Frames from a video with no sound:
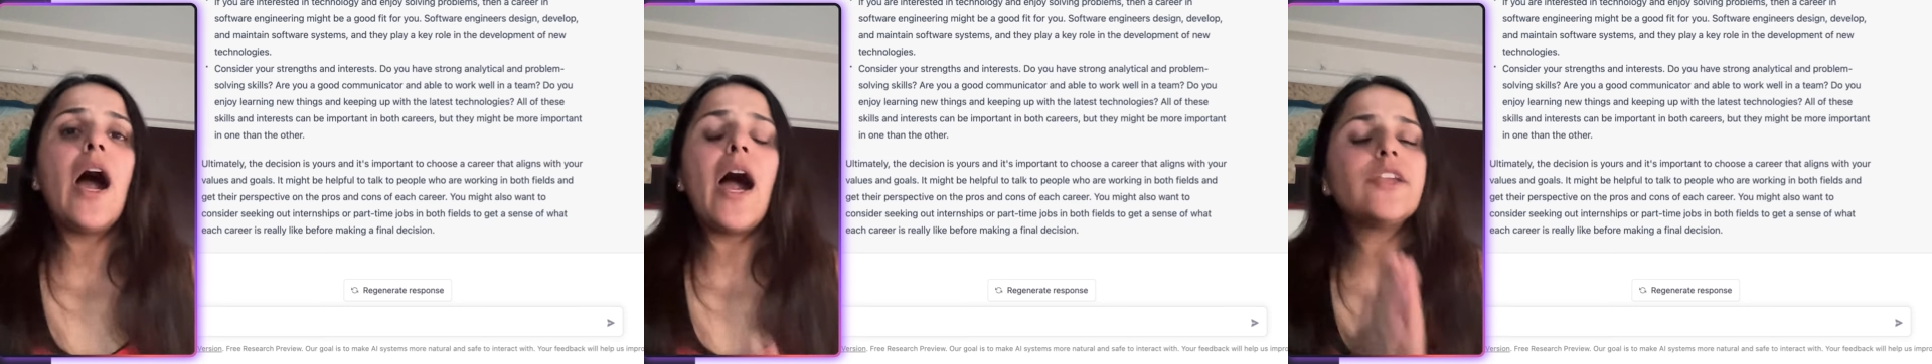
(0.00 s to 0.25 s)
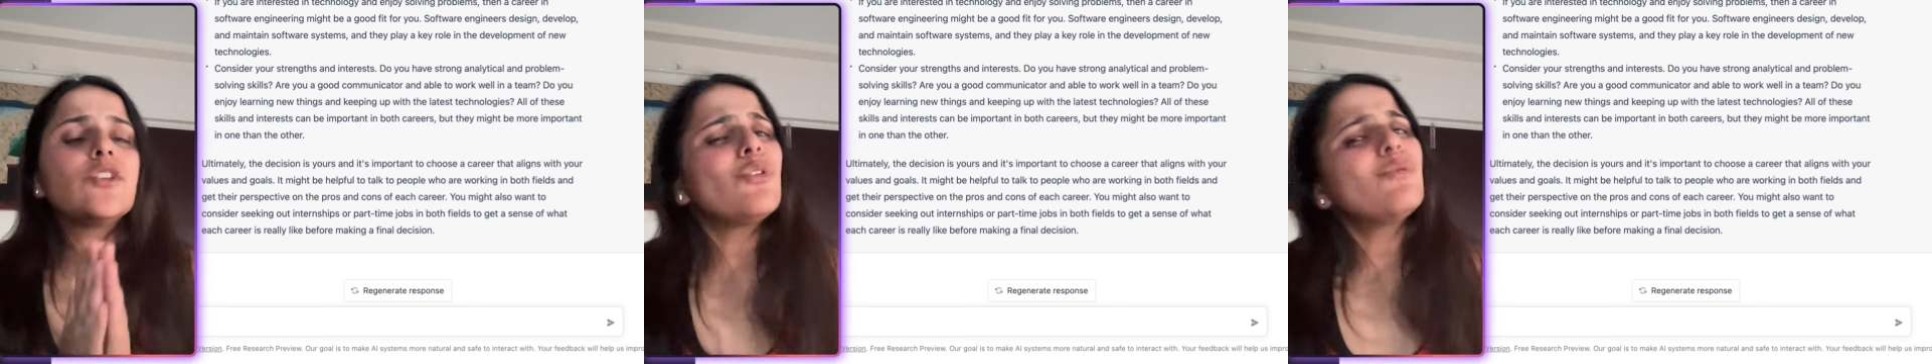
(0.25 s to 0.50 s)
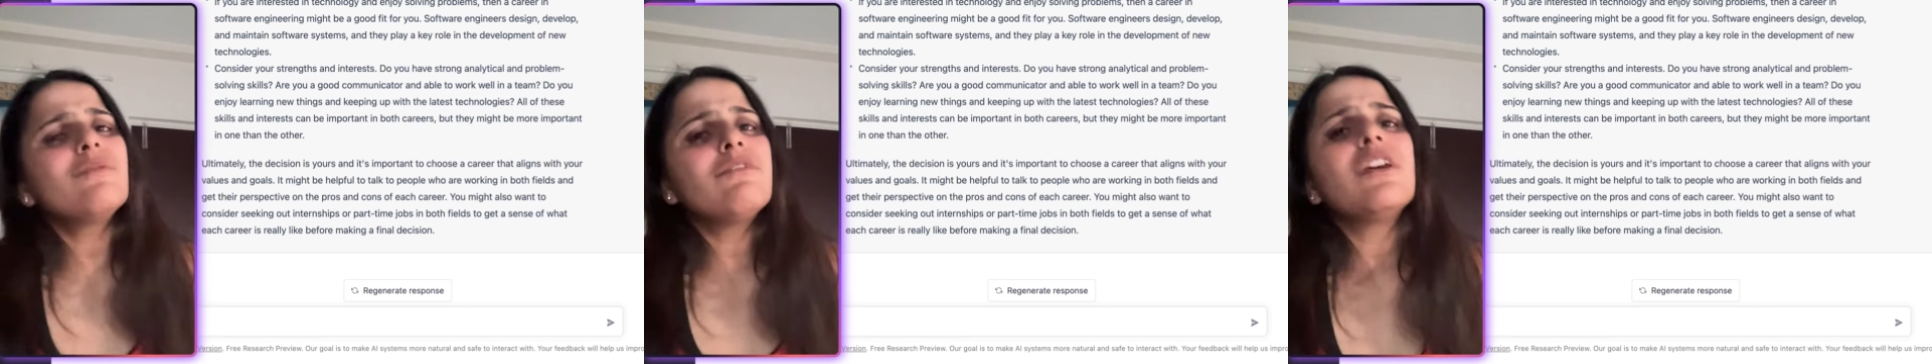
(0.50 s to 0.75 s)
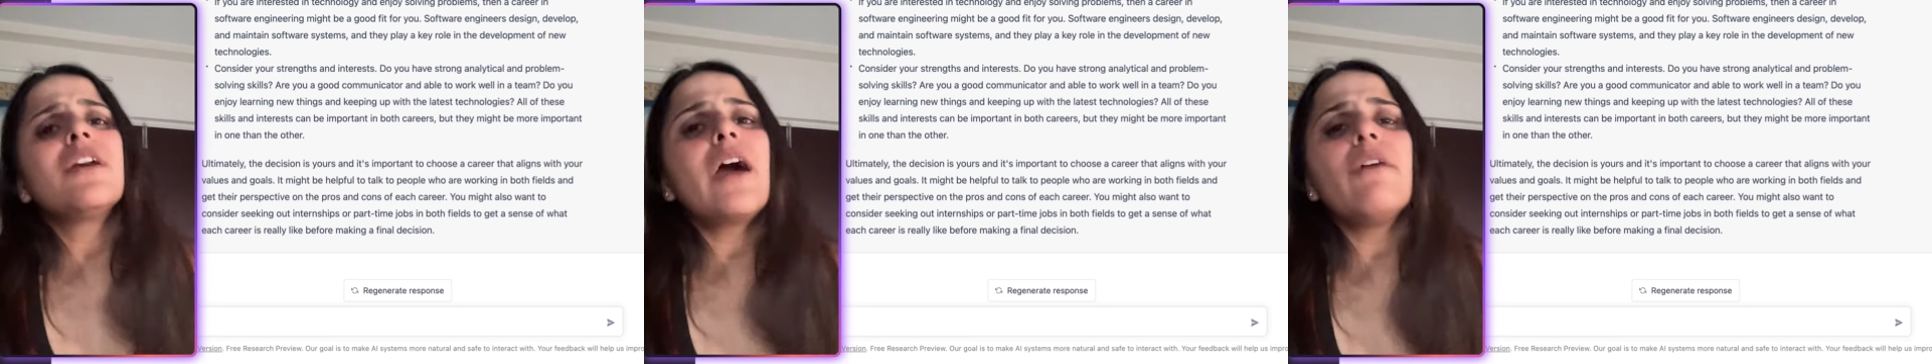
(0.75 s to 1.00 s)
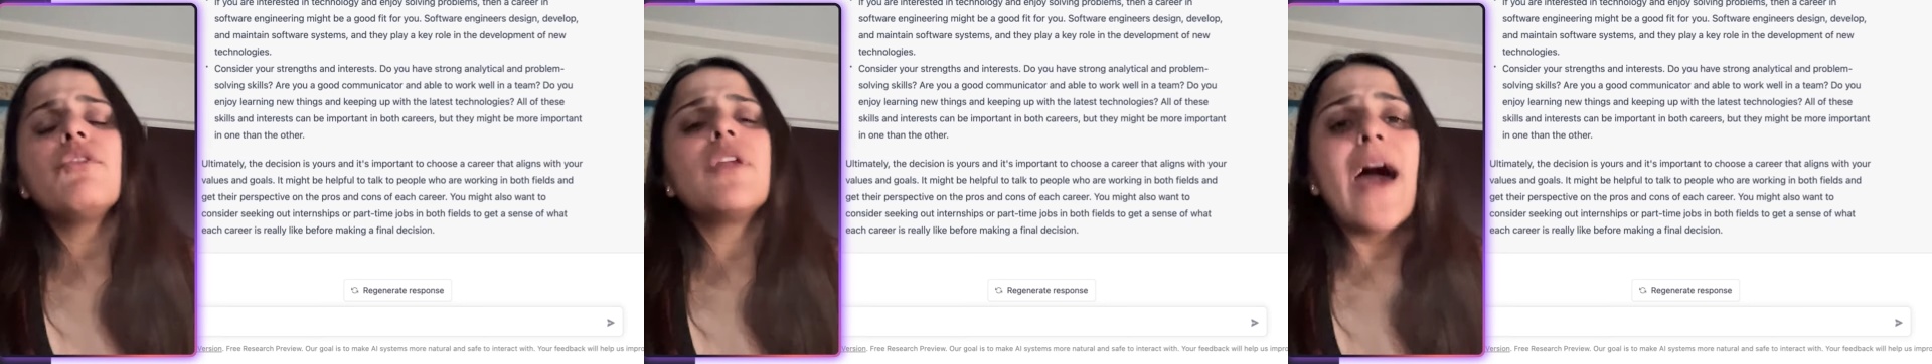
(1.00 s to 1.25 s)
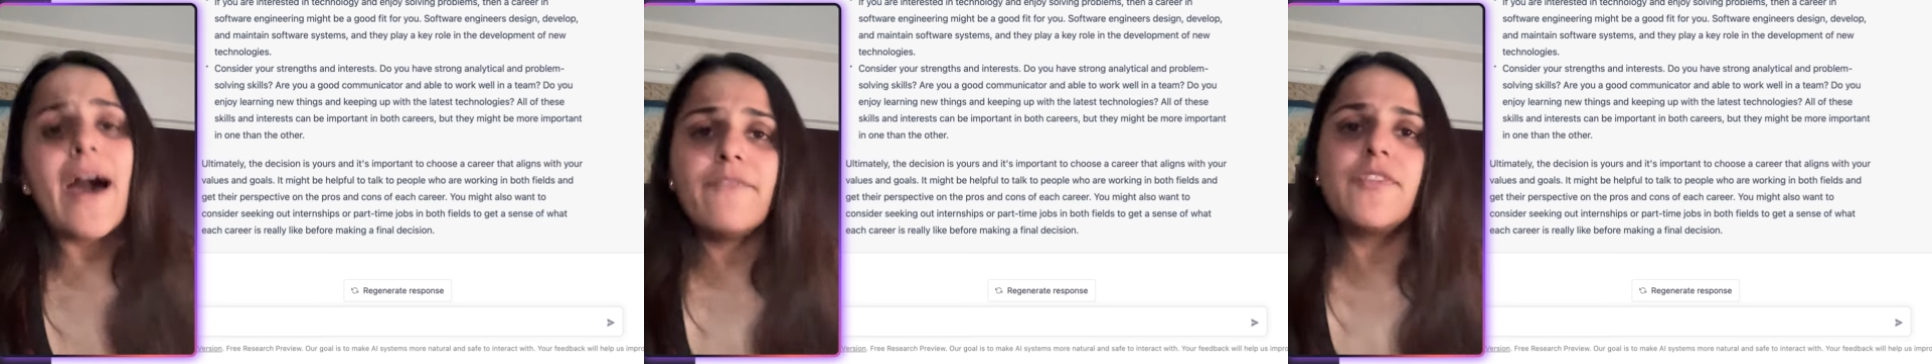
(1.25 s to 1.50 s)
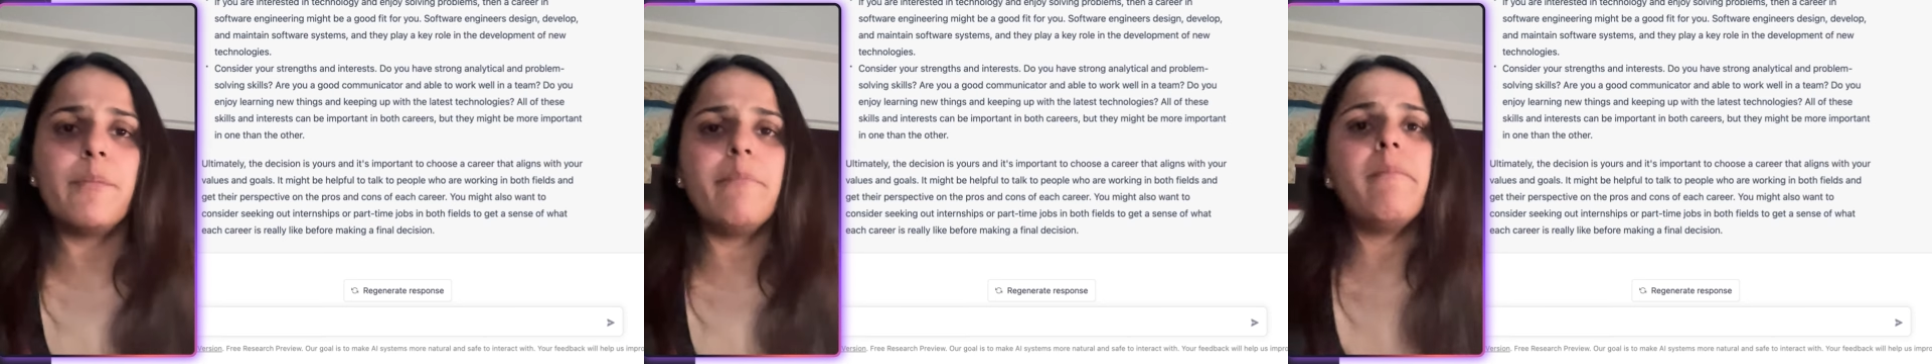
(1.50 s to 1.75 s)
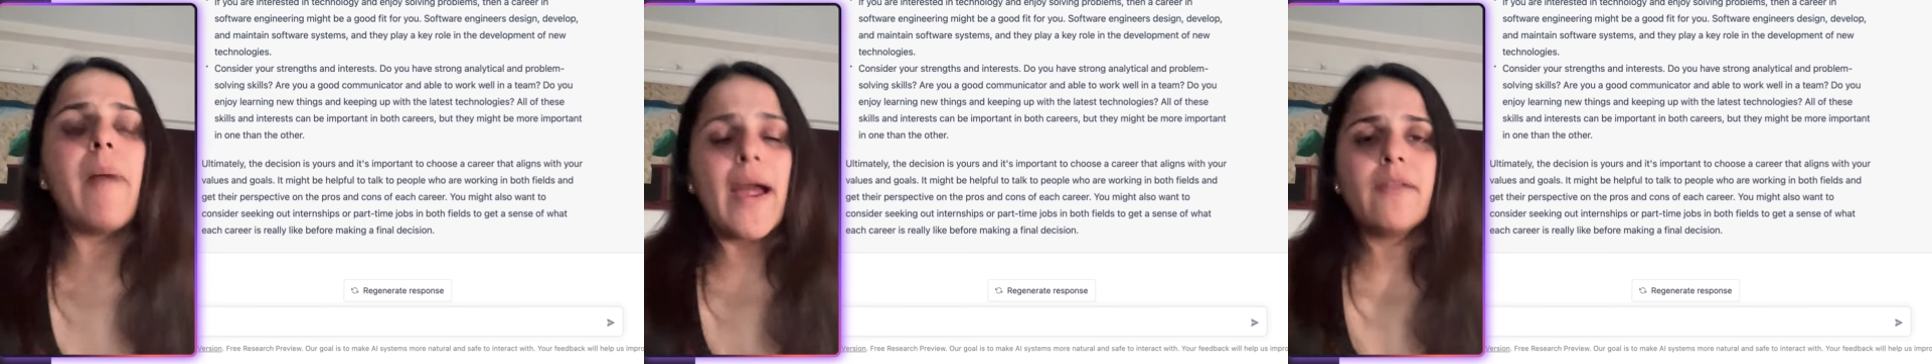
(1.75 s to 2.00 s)
I don't think I would have the
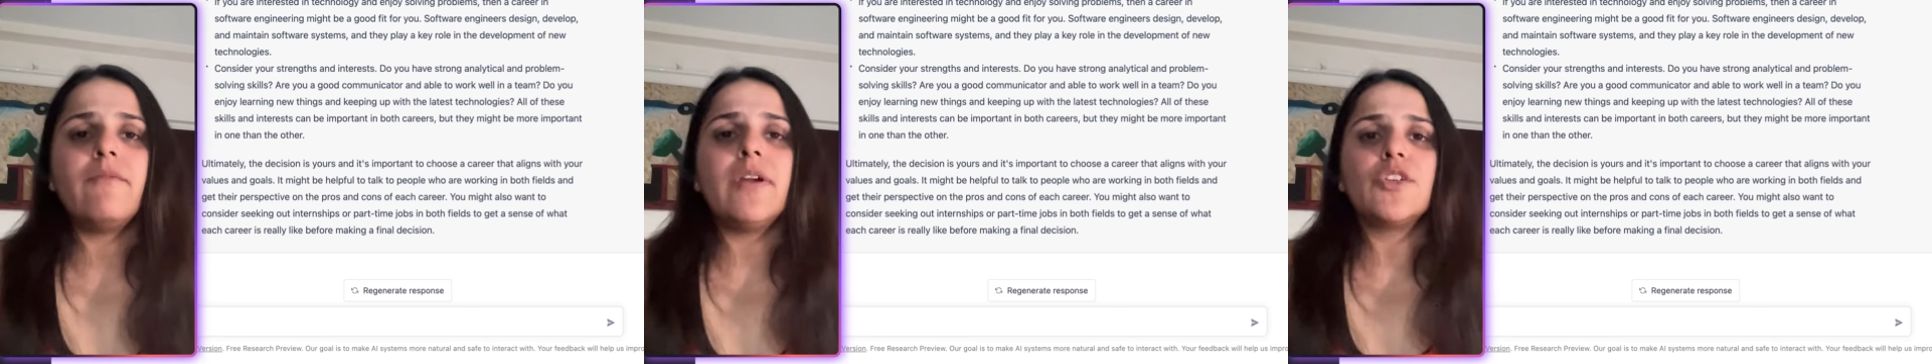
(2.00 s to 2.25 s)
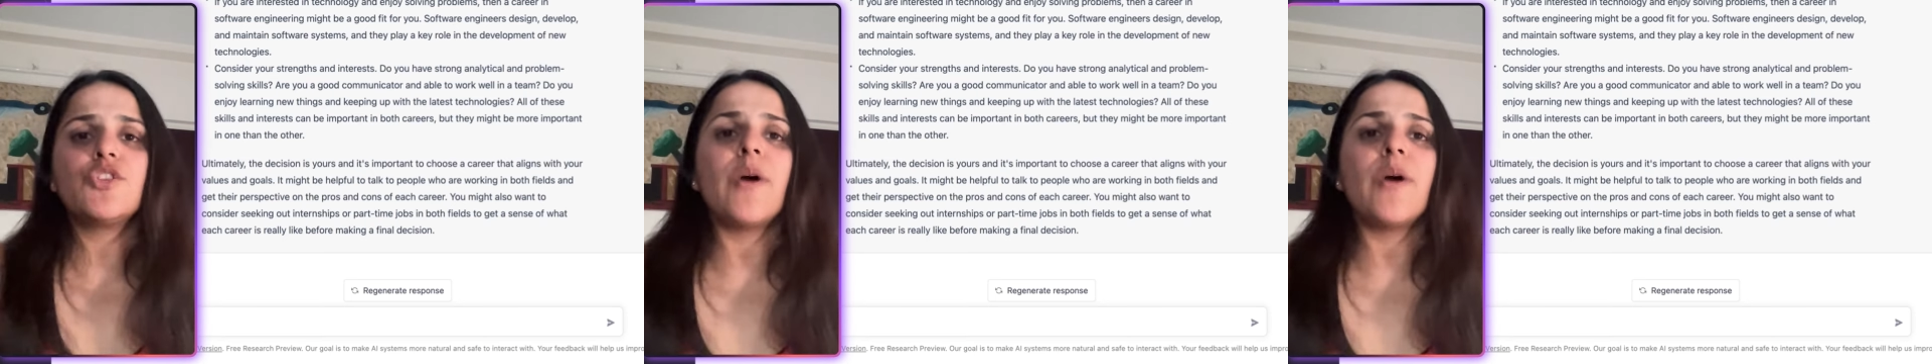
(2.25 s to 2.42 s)
bandwidth